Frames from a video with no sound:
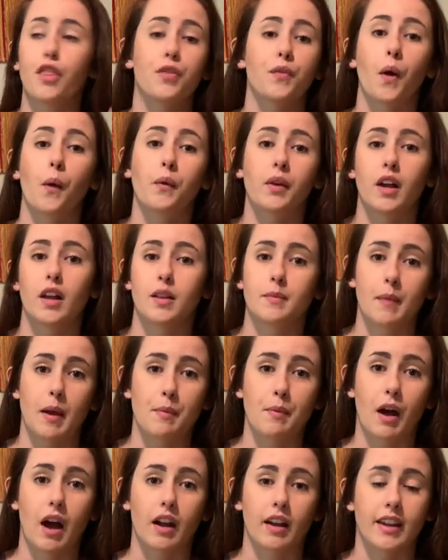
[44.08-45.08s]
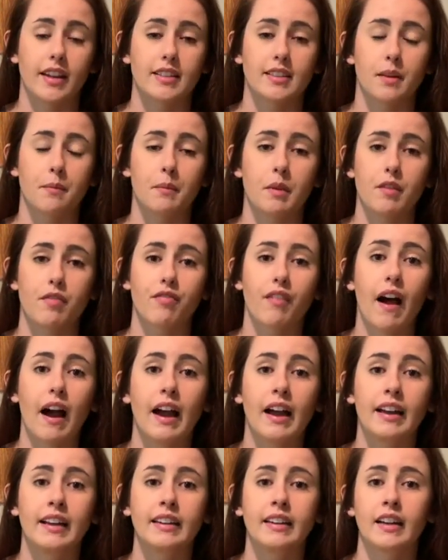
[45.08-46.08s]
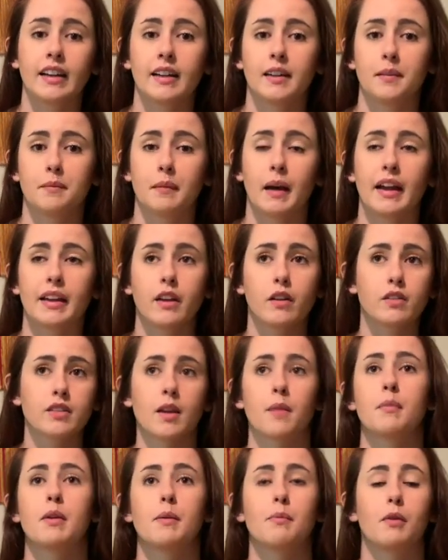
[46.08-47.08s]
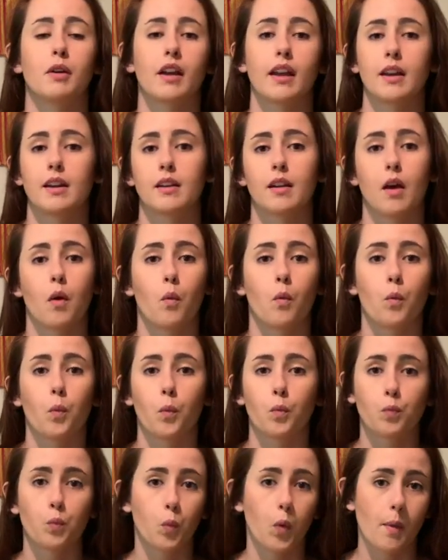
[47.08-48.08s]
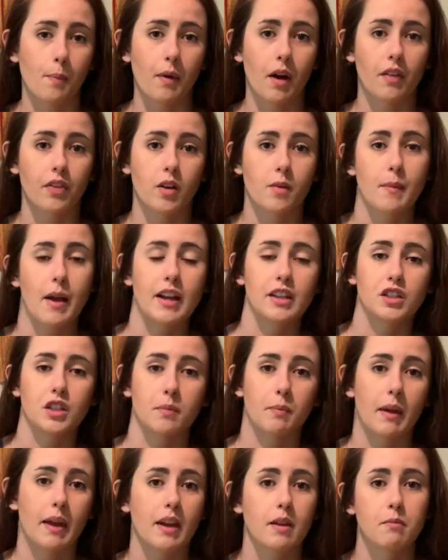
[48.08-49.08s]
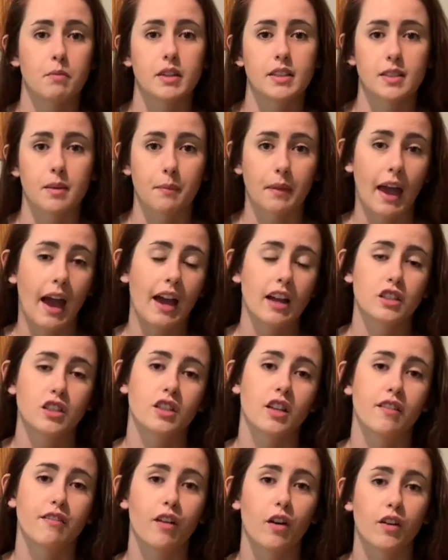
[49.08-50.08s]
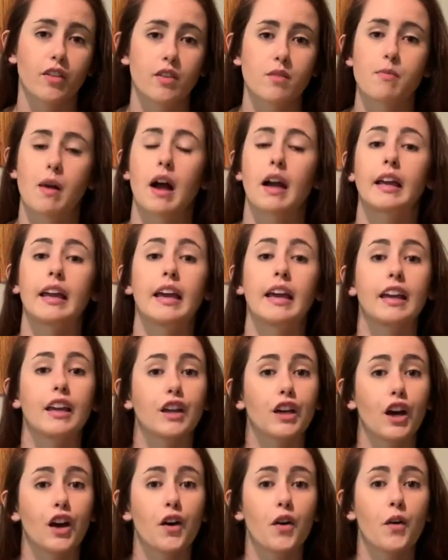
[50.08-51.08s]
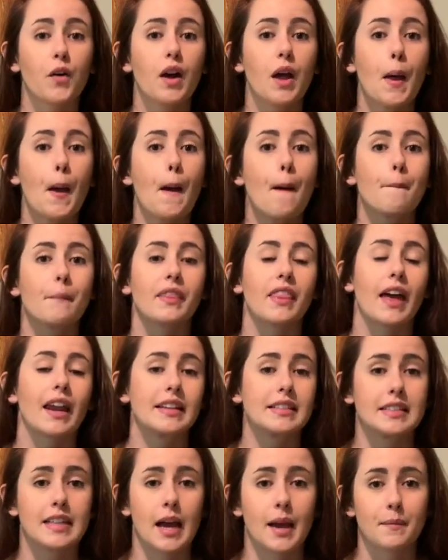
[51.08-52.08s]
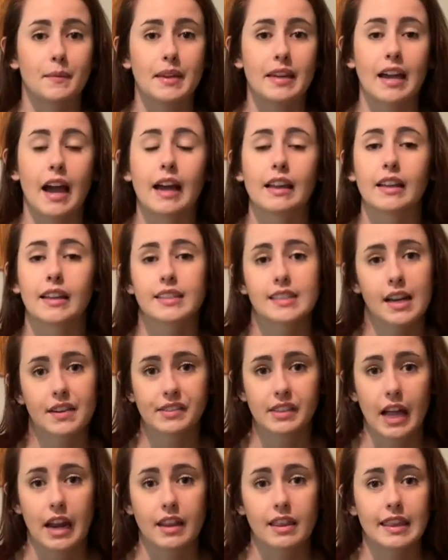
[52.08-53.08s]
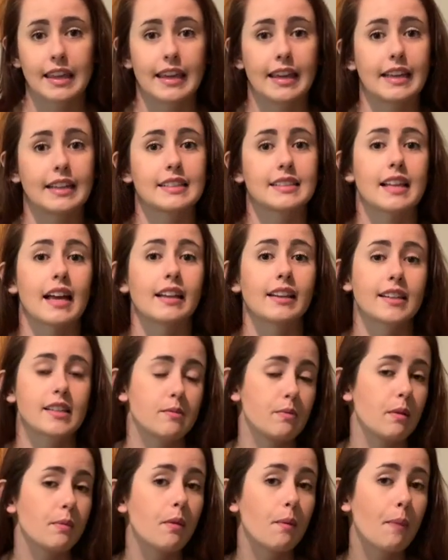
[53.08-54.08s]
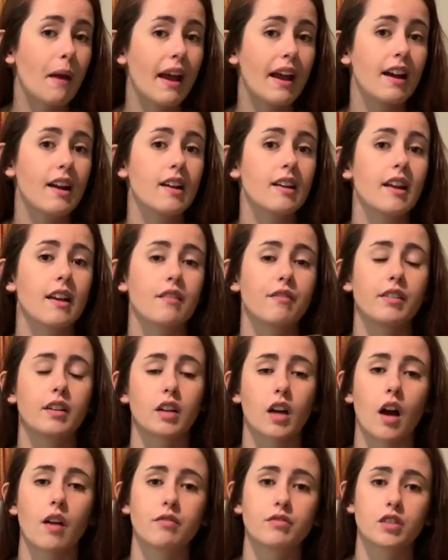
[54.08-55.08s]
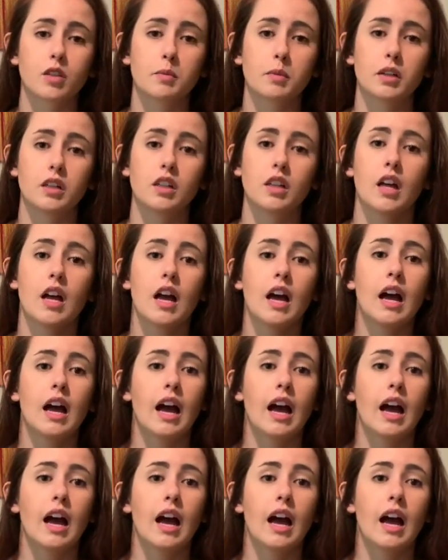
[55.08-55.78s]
throw it all in my pockets and be fine. I know some people can whip on their Magic Band, put some cash in their phone in their pocket and go, but that is not me. I like to have a lot of things. I like to be prepared and feel comfortable